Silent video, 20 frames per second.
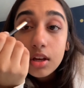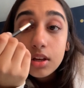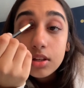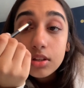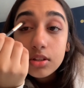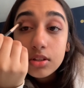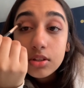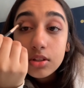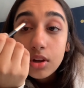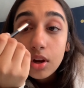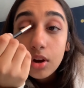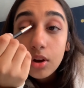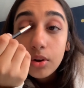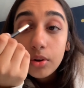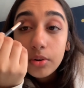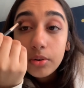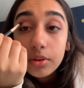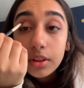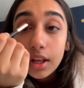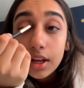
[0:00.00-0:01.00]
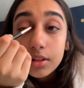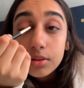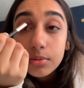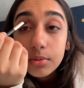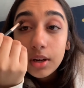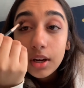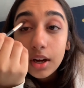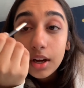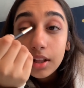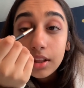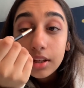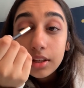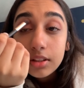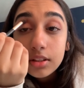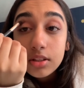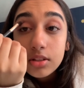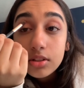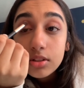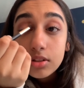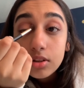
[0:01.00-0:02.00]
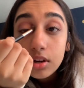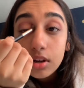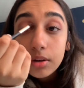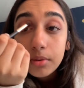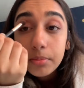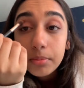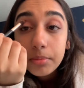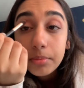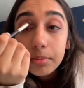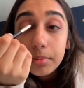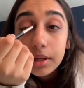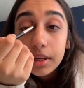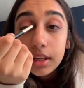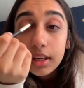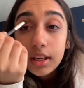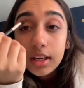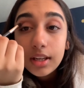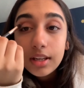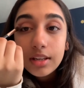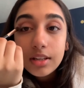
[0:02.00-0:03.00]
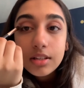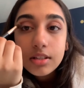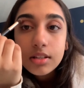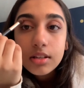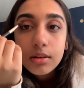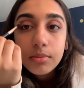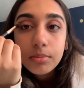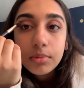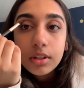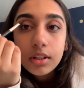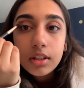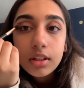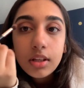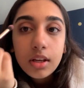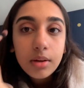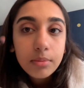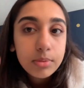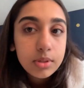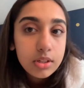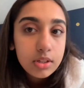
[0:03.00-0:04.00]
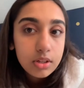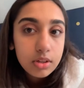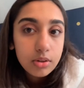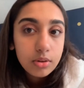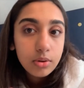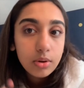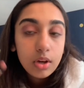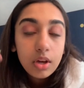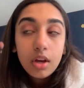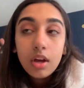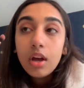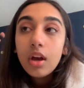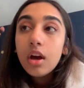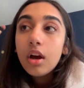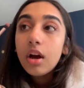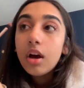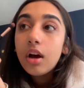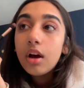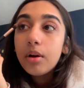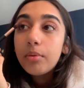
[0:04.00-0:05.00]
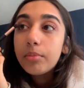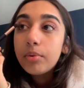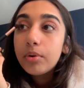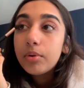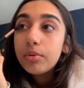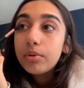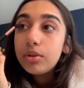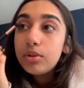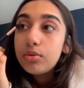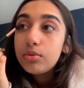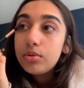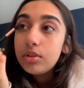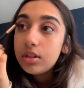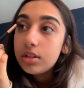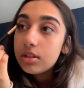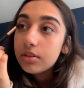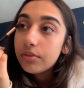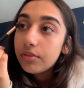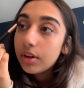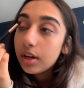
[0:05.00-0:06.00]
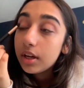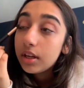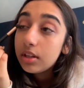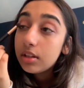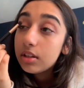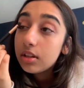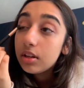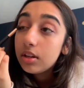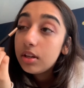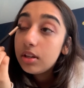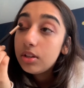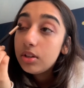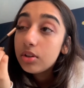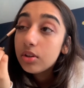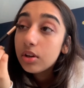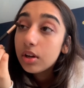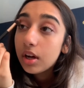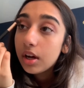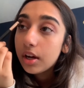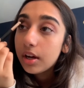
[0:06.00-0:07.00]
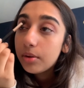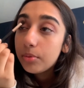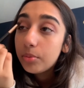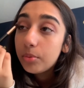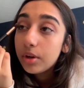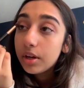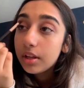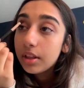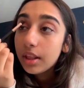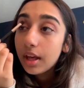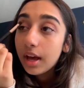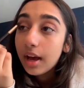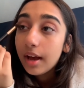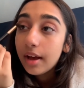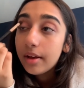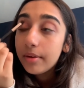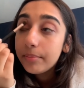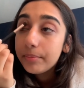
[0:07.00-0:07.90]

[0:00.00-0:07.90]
So that's where I like to start, but it is completely up to you. You need to find in your eye where that